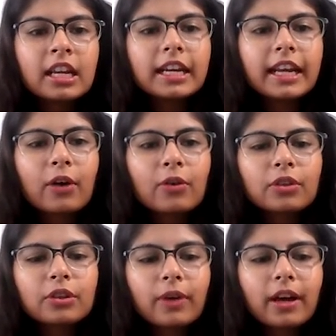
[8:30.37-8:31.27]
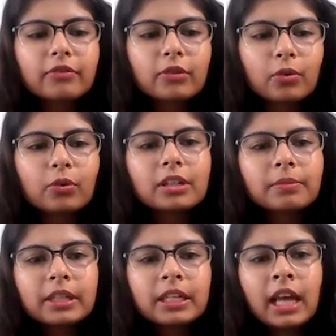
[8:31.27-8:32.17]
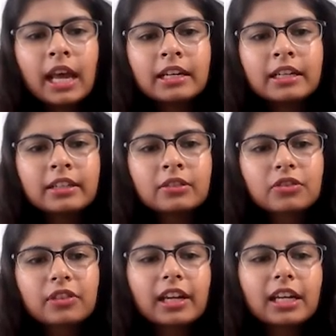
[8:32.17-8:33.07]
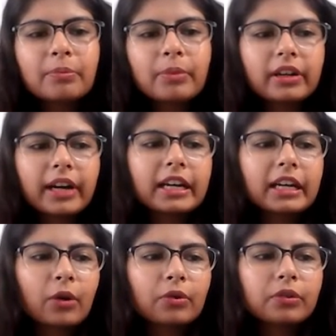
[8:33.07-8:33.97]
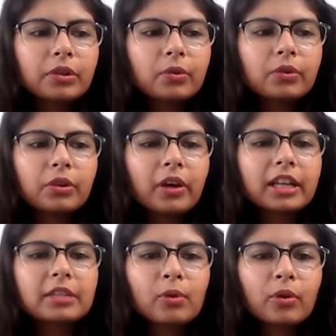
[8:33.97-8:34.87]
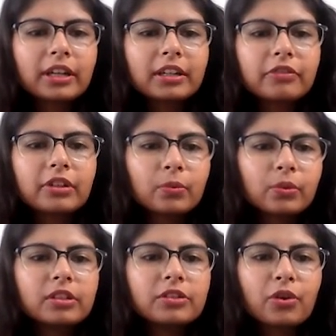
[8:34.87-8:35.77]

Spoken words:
Now you have grown up in an Indian society, but right now you are exploring different worlds.